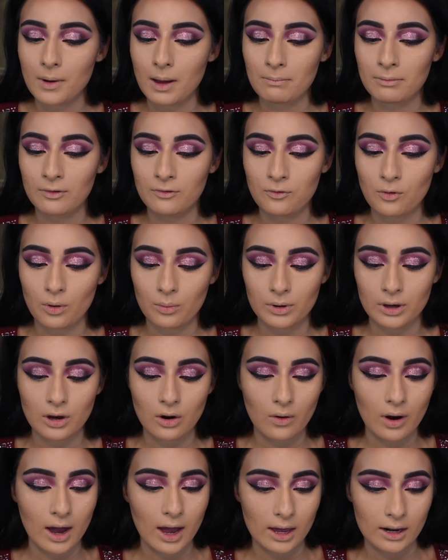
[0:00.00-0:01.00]
Before we
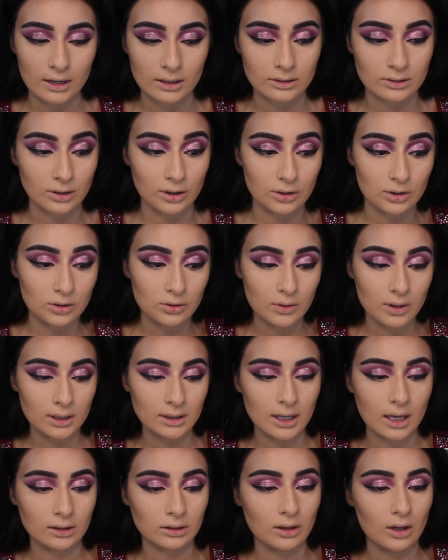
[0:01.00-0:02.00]
go ahead and start doing
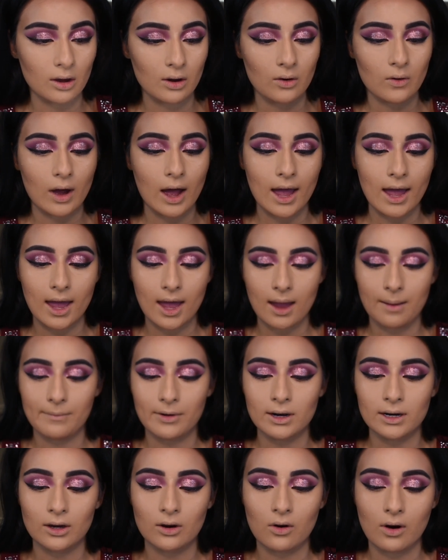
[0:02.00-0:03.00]
that though, I am
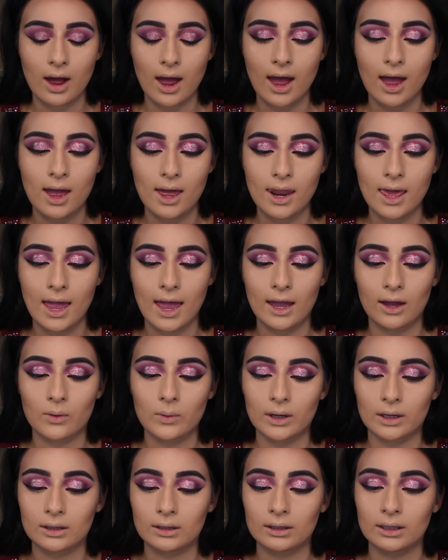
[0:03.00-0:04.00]
going to go ahead and
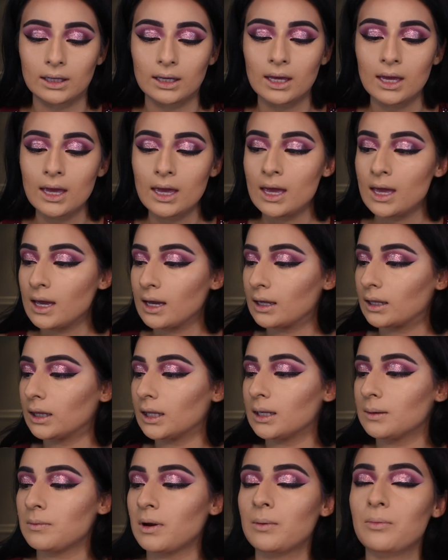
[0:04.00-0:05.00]
quickly
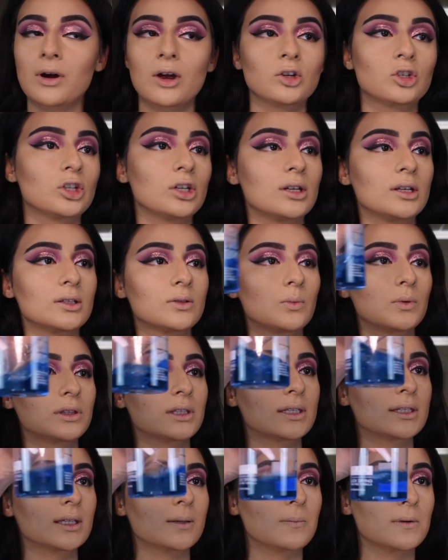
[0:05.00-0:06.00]
clean my brushes with
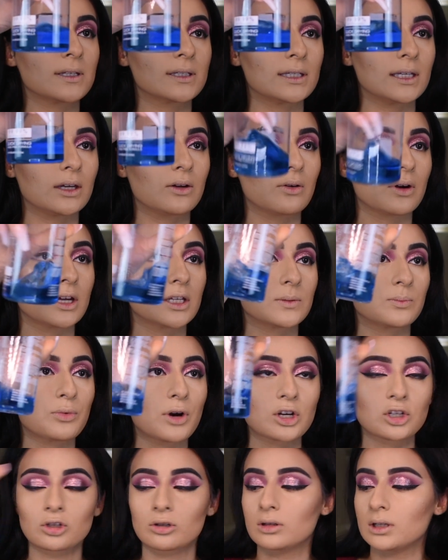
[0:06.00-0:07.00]
the Cinema Secrets
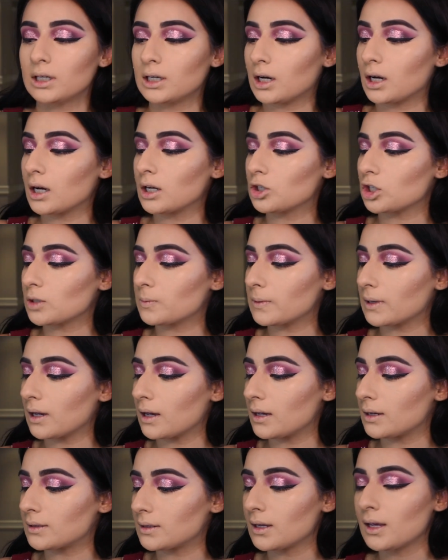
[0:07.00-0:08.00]
brush cleaner, just
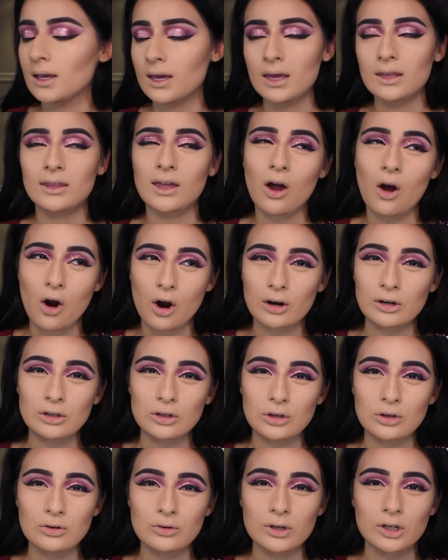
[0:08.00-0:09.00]
because they are
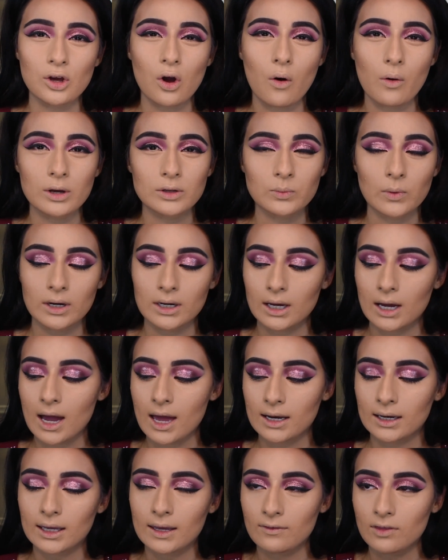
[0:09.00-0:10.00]
new and you always want to
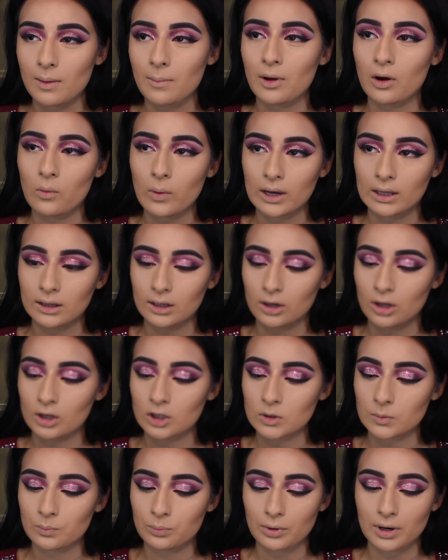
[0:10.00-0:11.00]
kind of give them a quick little
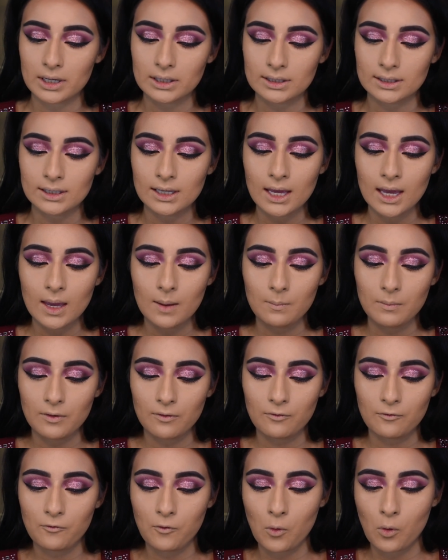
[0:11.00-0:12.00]
spritz
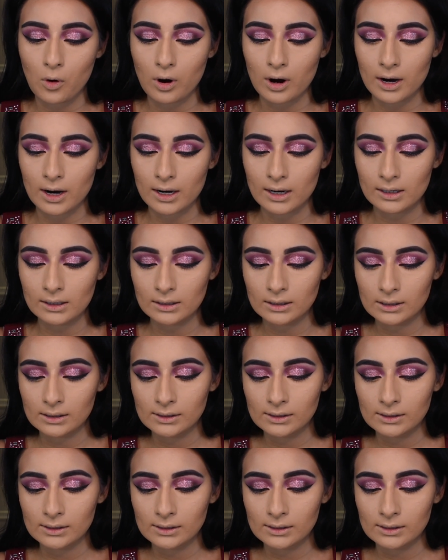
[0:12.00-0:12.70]
before